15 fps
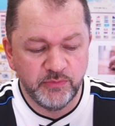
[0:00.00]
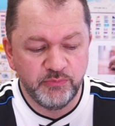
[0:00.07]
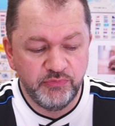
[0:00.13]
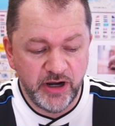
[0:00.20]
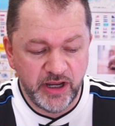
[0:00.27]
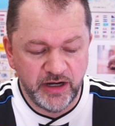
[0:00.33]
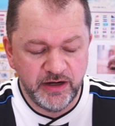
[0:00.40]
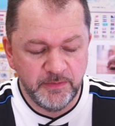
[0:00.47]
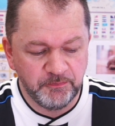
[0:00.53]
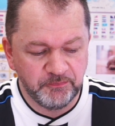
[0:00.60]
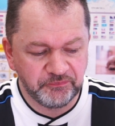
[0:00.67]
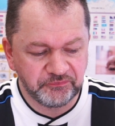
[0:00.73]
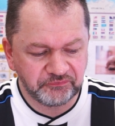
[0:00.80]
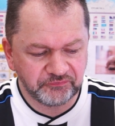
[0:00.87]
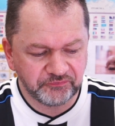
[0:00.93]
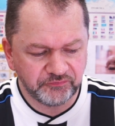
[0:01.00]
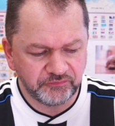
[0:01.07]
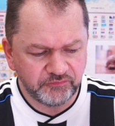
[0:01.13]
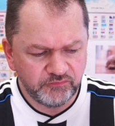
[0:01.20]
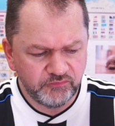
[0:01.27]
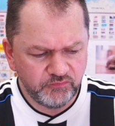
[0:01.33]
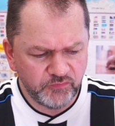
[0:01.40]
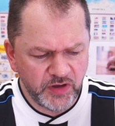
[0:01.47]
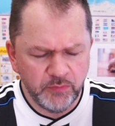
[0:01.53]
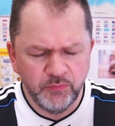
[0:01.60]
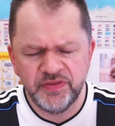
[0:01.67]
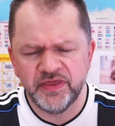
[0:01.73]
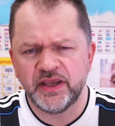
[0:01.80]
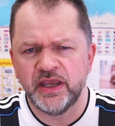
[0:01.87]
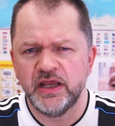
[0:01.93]
bread
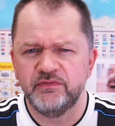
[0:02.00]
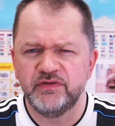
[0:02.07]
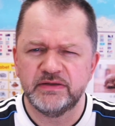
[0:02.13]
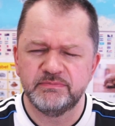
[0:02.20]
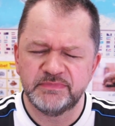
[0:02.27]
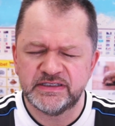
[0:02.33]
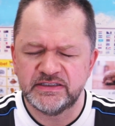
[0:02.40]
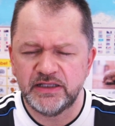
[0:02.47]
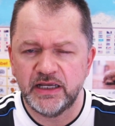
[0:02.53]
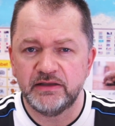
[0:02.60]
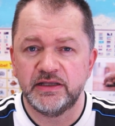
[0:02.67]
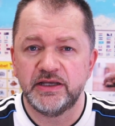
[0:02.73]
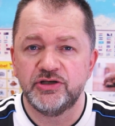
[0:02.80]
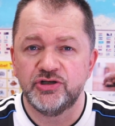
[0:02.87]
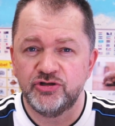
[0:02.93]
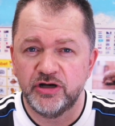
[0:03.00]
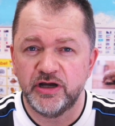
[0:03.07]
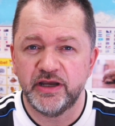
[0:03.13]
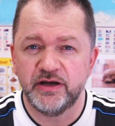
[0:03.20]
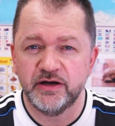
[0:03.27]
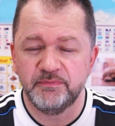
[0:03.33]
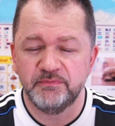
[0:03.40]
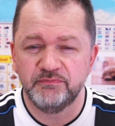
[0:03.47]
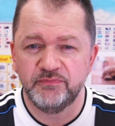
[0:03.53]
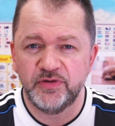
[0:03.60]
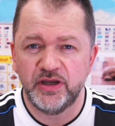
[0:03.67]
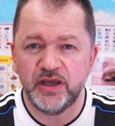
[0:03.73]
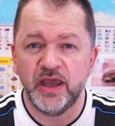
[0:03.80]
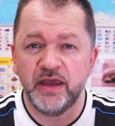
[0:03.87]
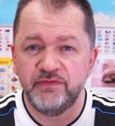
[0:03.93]
with a kind of a slightly drier,
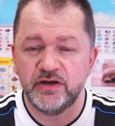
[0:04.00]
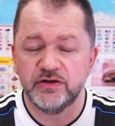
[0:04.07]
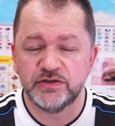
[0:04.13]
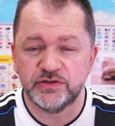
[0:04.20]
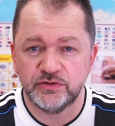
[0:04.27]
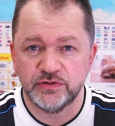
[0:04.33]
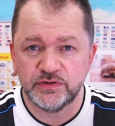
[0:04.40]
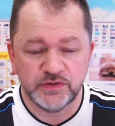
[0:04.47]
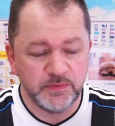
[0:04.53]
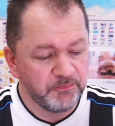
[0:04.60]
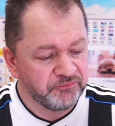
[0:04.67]
heavier sauce